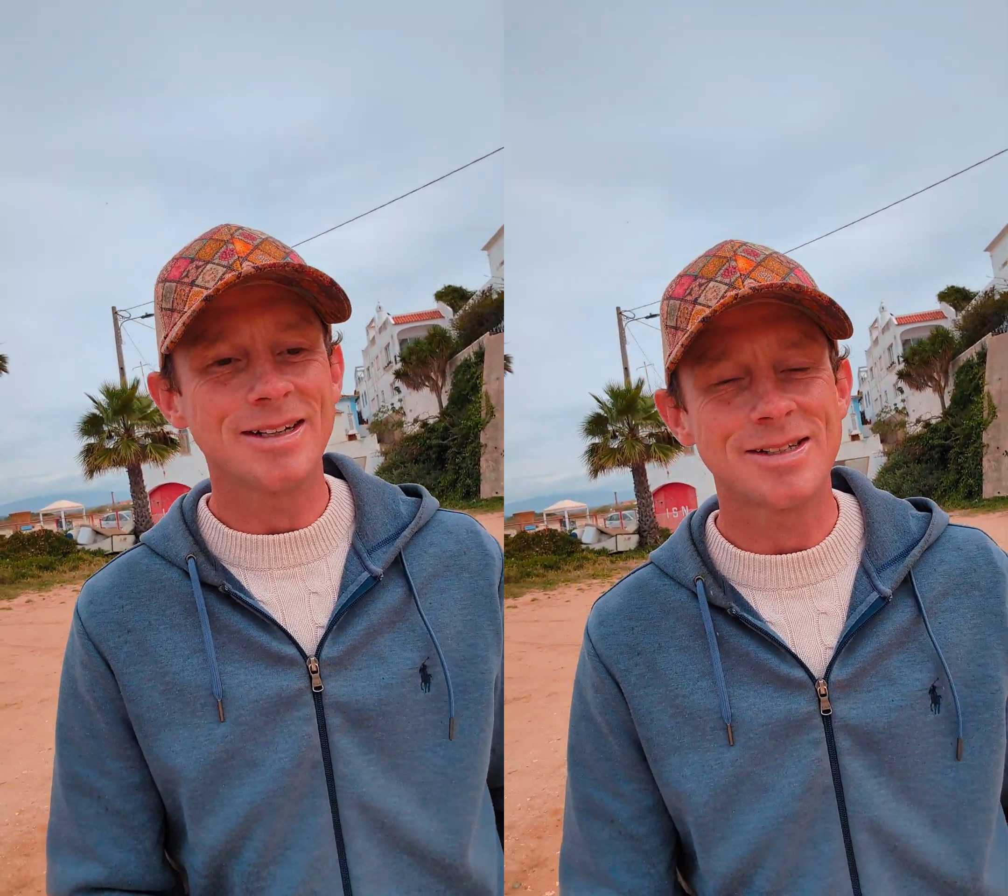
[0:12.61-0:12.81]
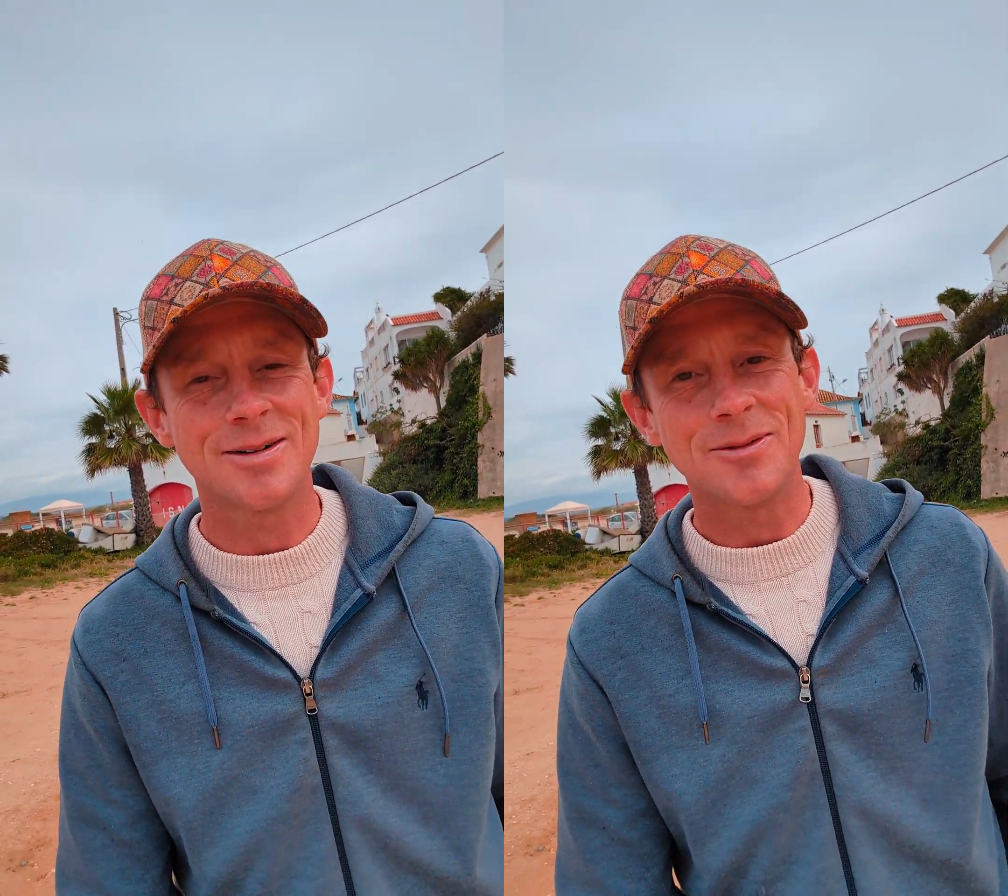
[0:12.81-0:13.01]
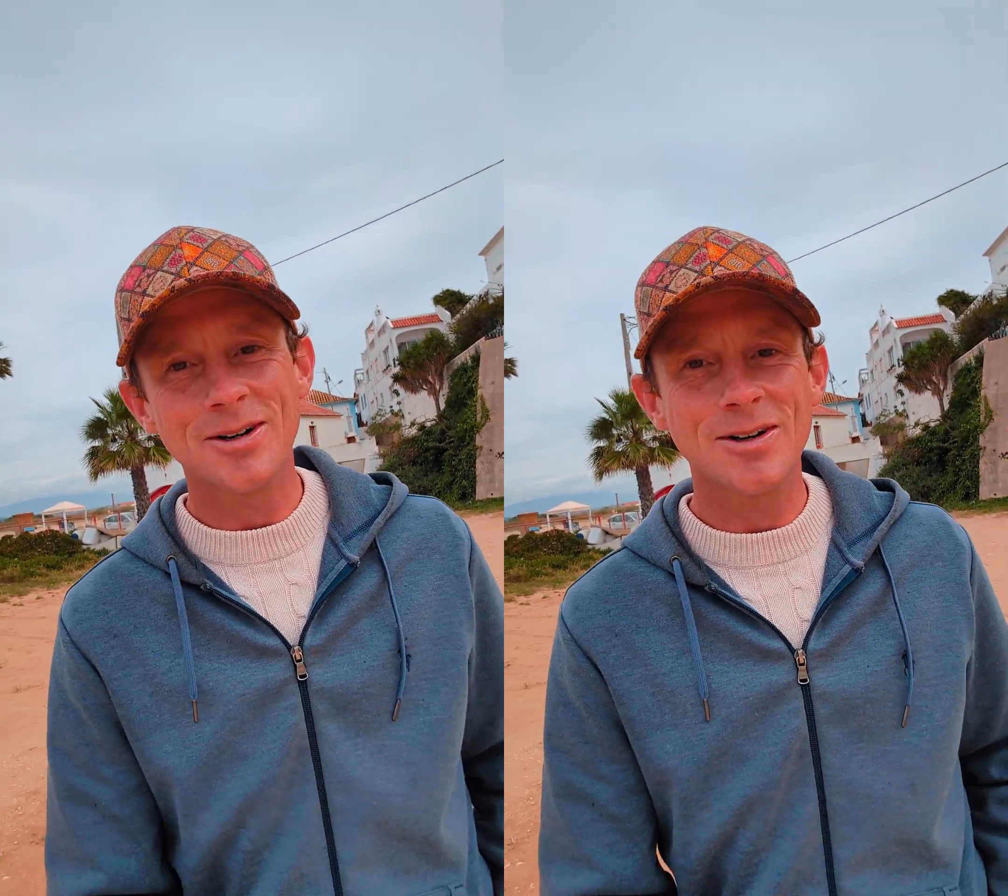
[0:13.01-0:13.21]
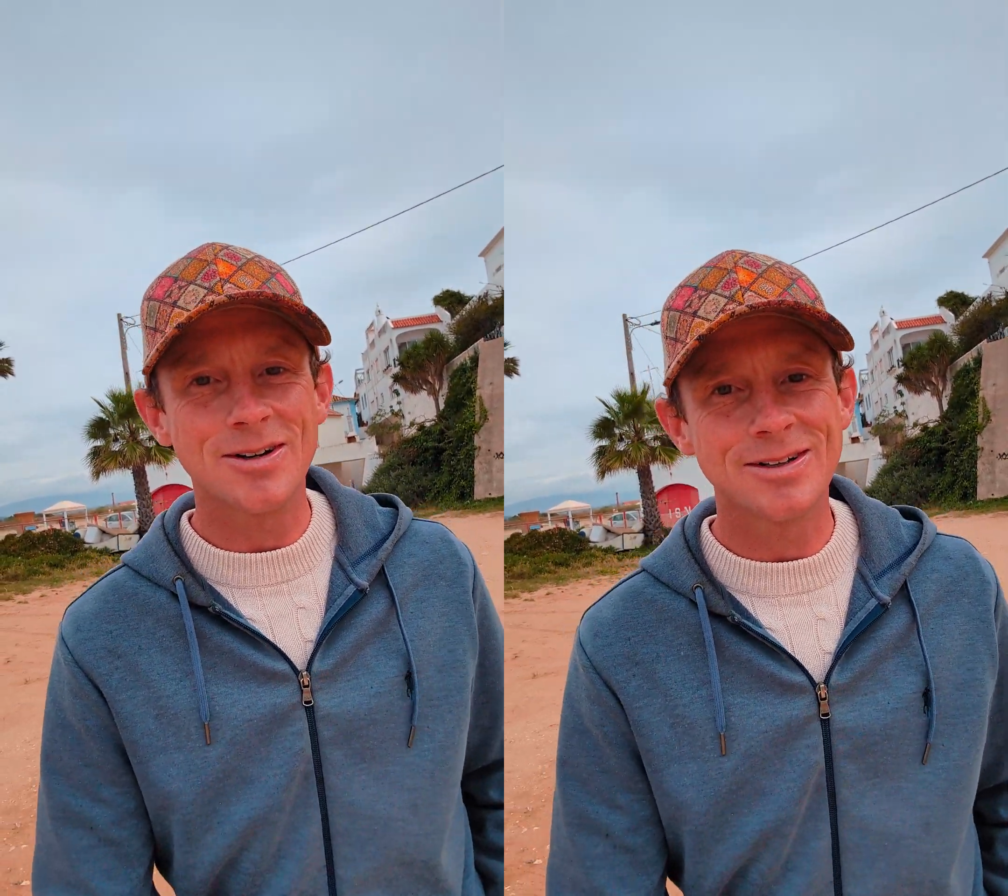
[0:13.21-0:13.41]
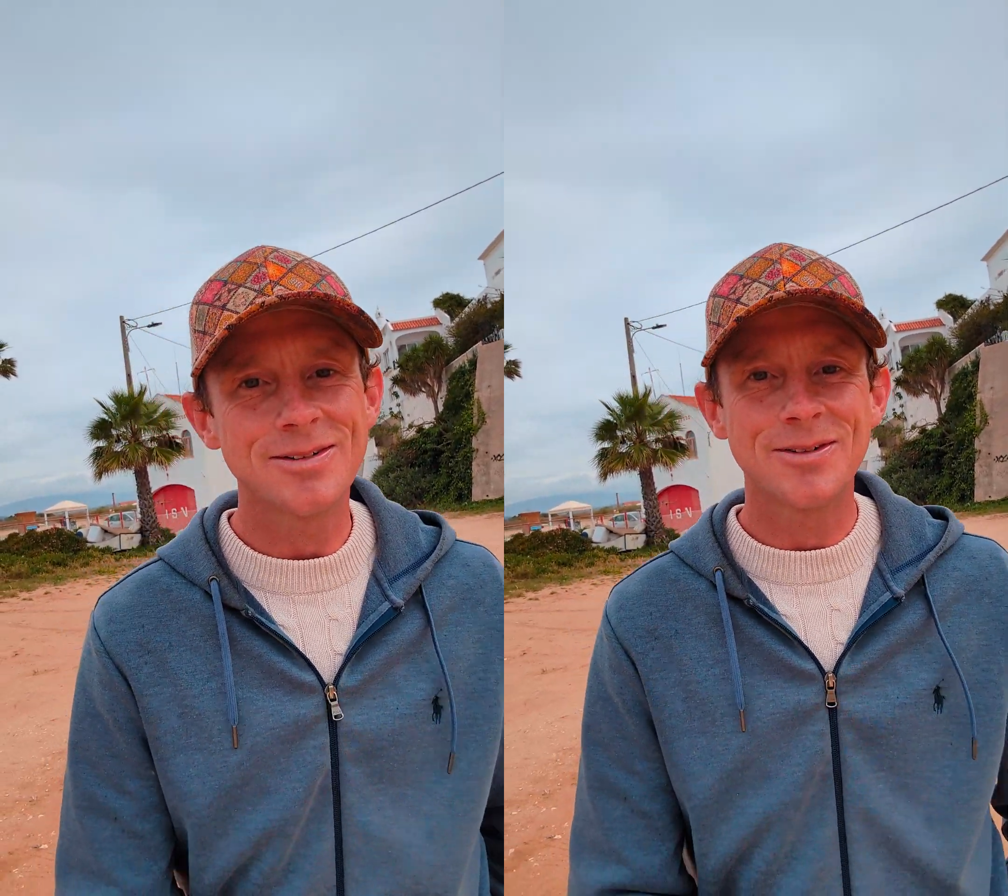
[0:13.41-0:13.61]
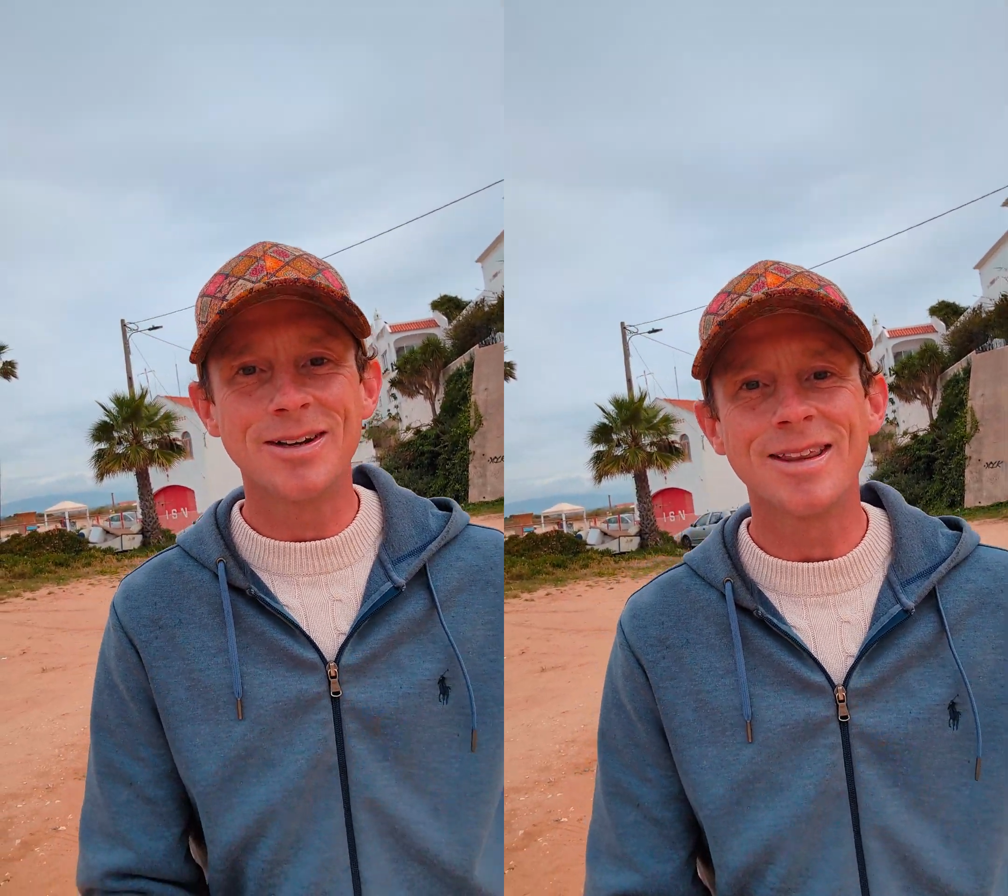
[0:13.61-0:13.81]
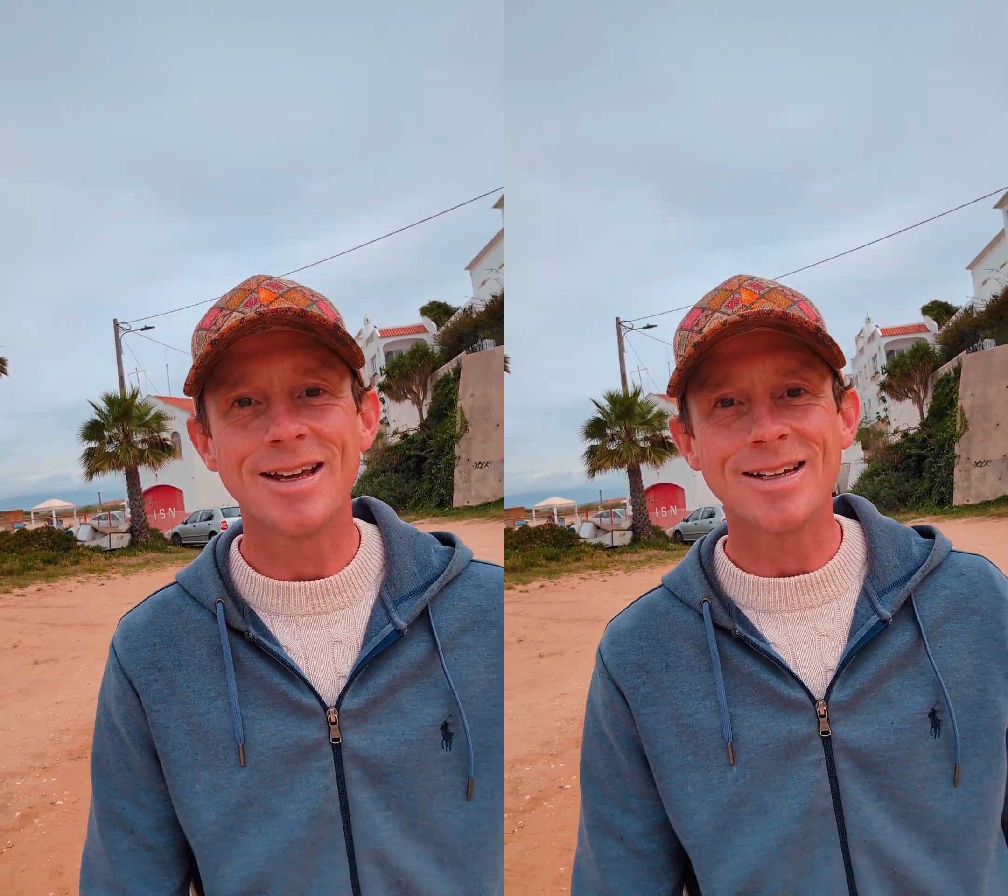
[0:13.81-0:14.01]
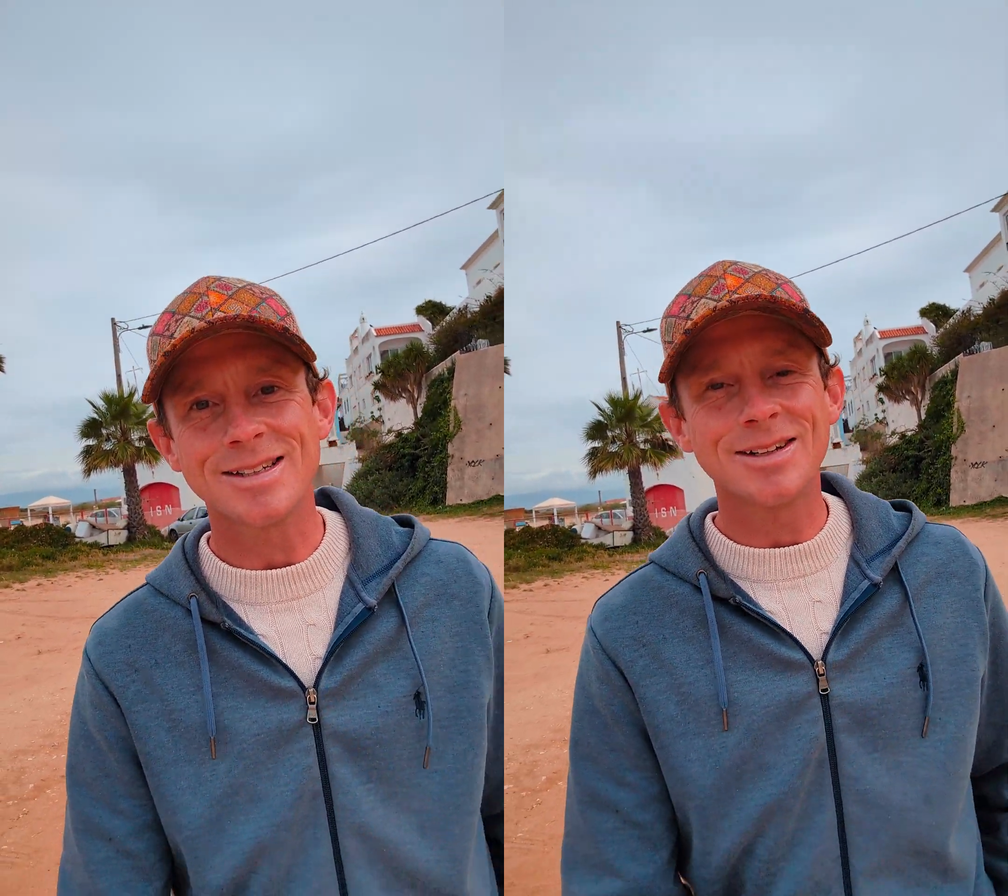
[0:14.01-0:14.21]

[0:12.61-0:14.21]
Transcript: as I work on different things,